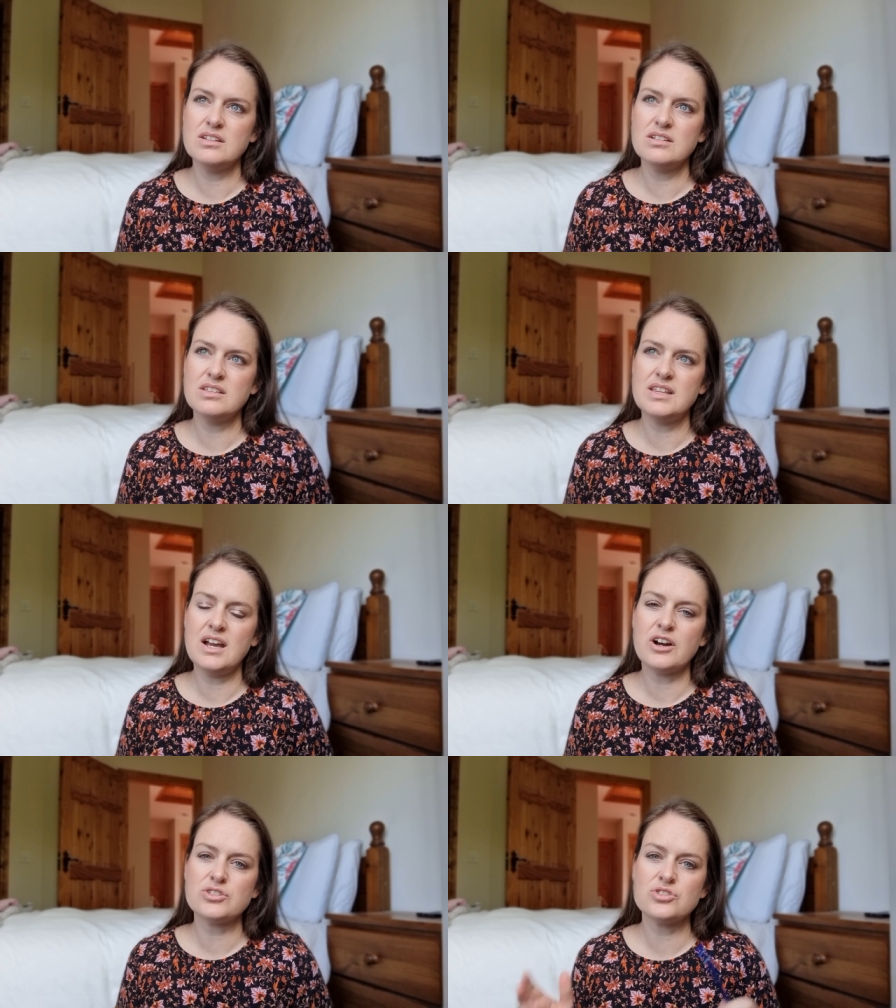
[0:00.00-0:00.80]

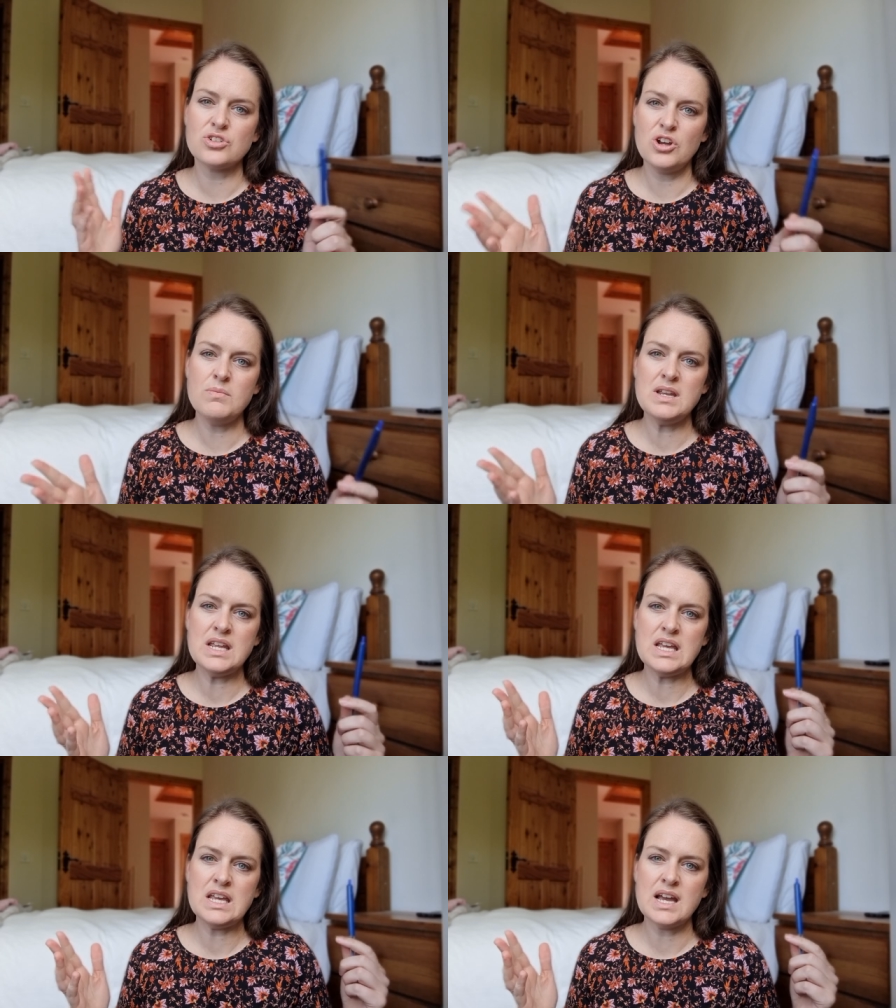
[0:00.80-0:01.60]
There are so
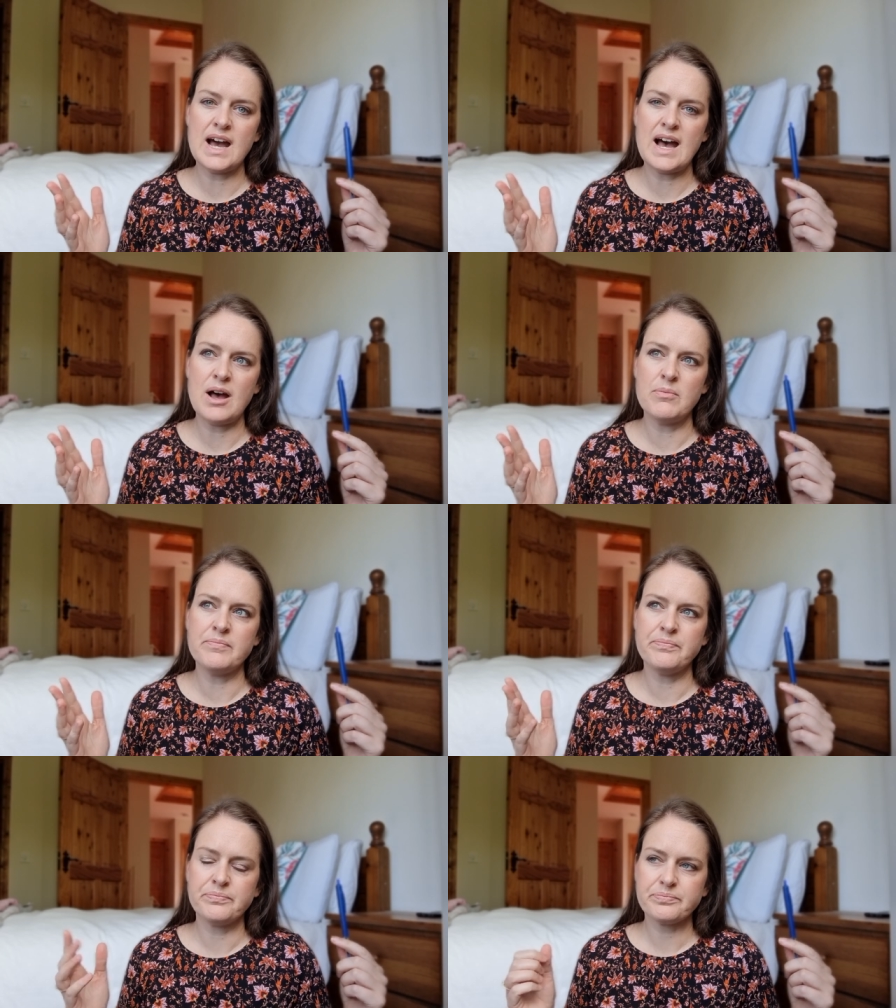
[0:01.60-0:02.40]
many um,